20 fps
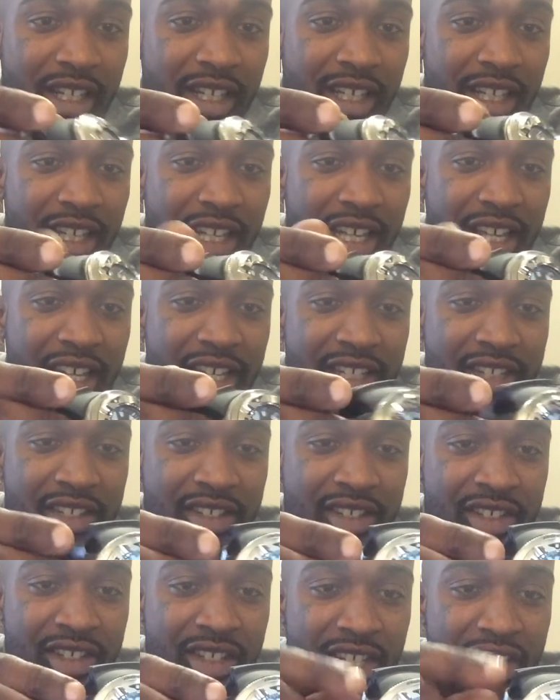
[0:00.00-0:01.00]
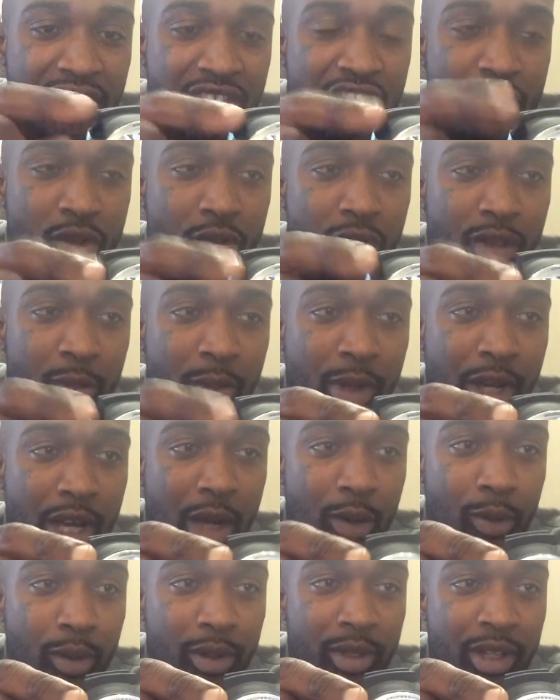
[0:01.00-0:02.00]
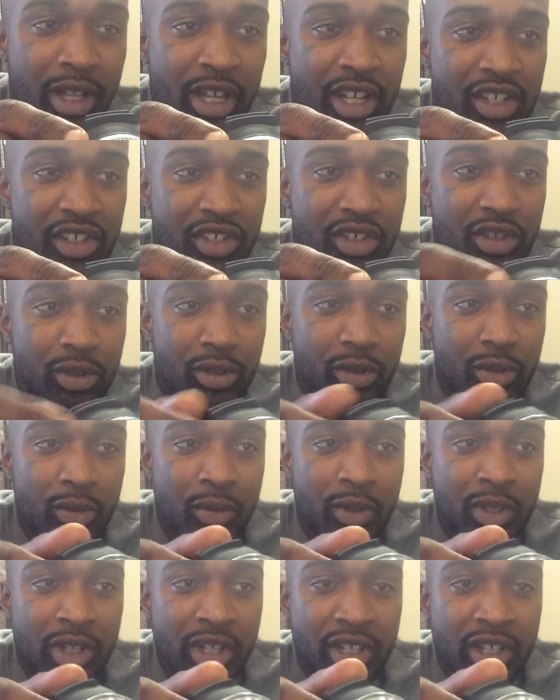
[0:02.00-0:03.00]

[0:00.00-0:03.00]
It's solar powered, so